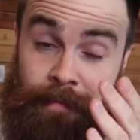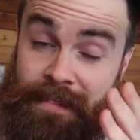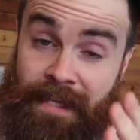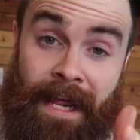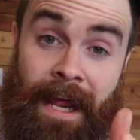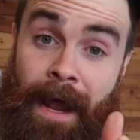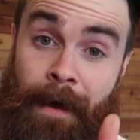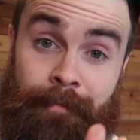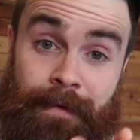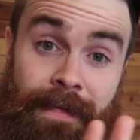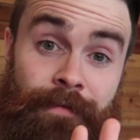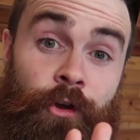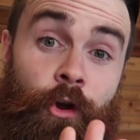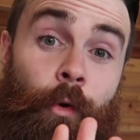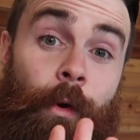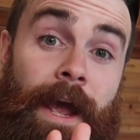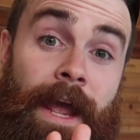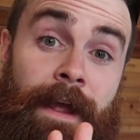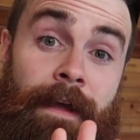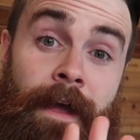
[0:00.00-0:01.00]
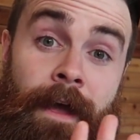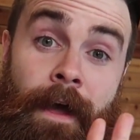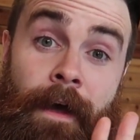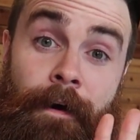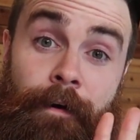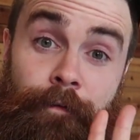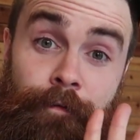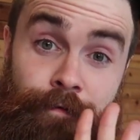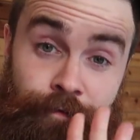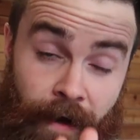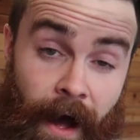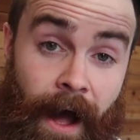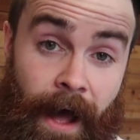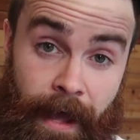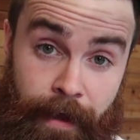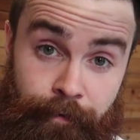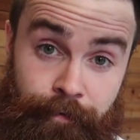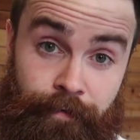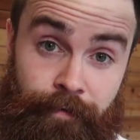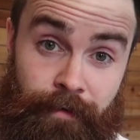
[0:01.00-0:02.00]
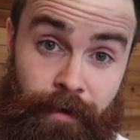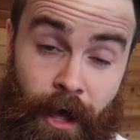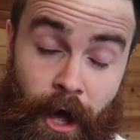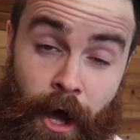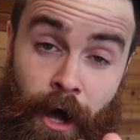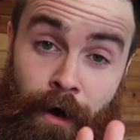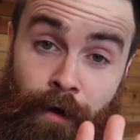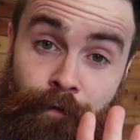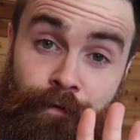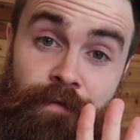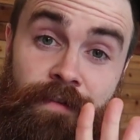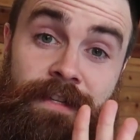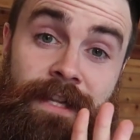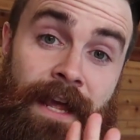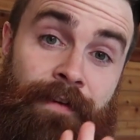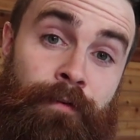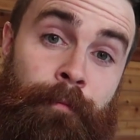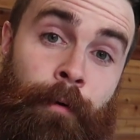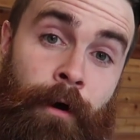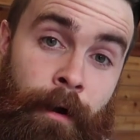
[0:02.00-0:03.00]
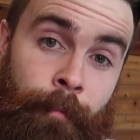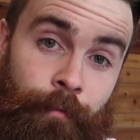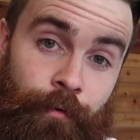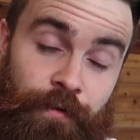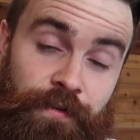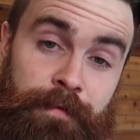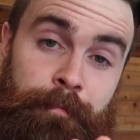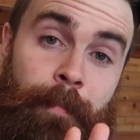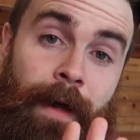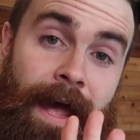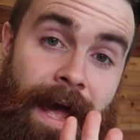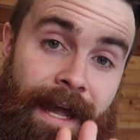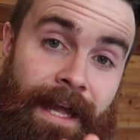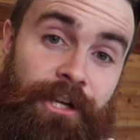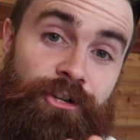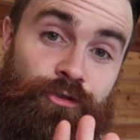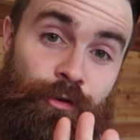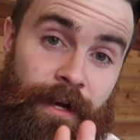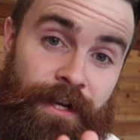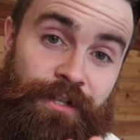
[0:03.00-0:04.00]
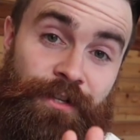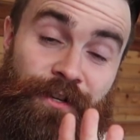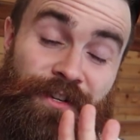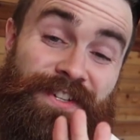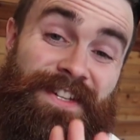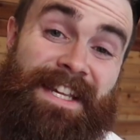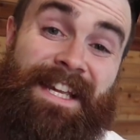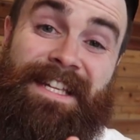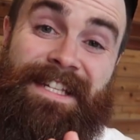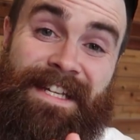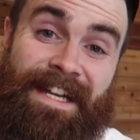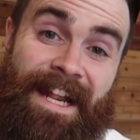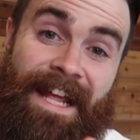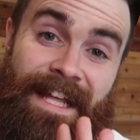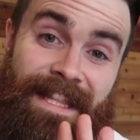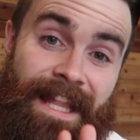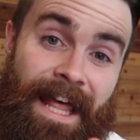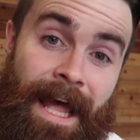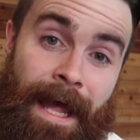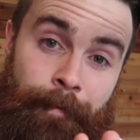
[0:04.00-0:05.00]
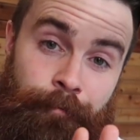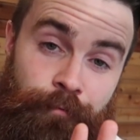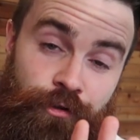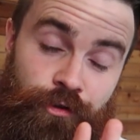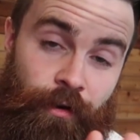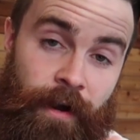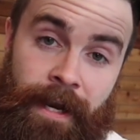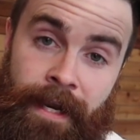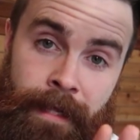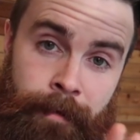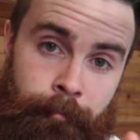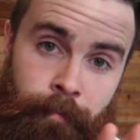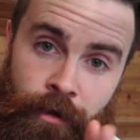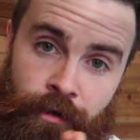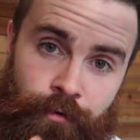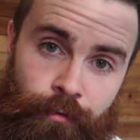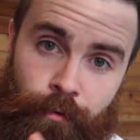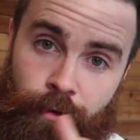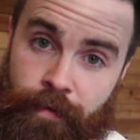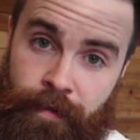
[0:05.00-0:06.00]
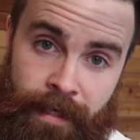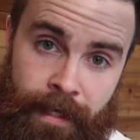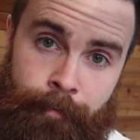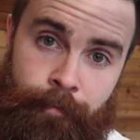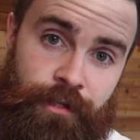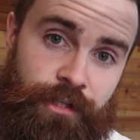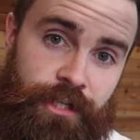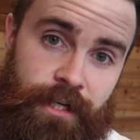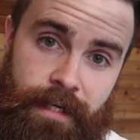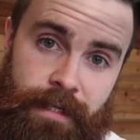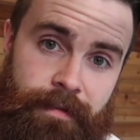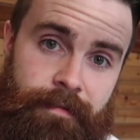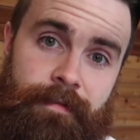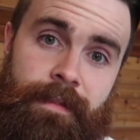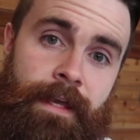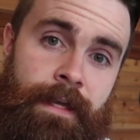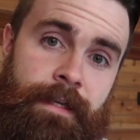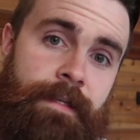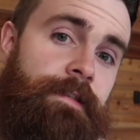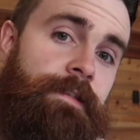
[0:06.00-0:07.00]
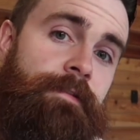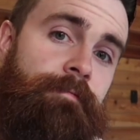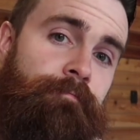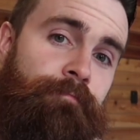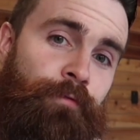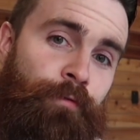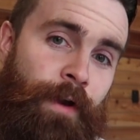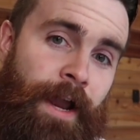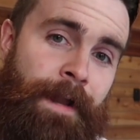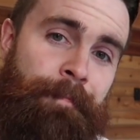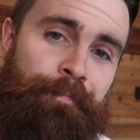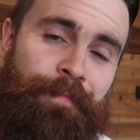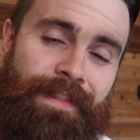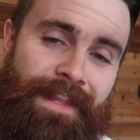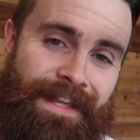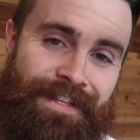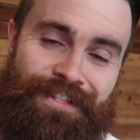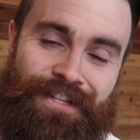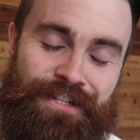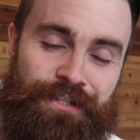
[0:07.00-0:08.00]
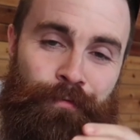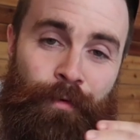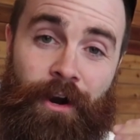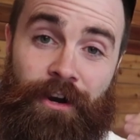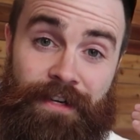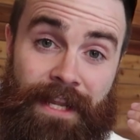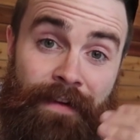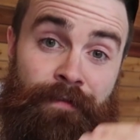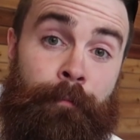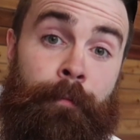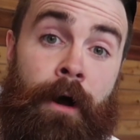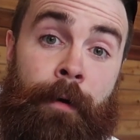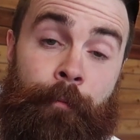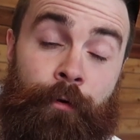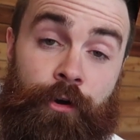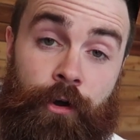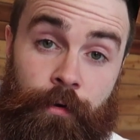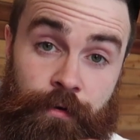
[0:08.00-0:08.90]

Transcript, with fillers: today I'm giving away 5 of David Bombal's Packet Tracer CCNA Lab Training Bundle Thingamajig things, right? It's just where David Bombal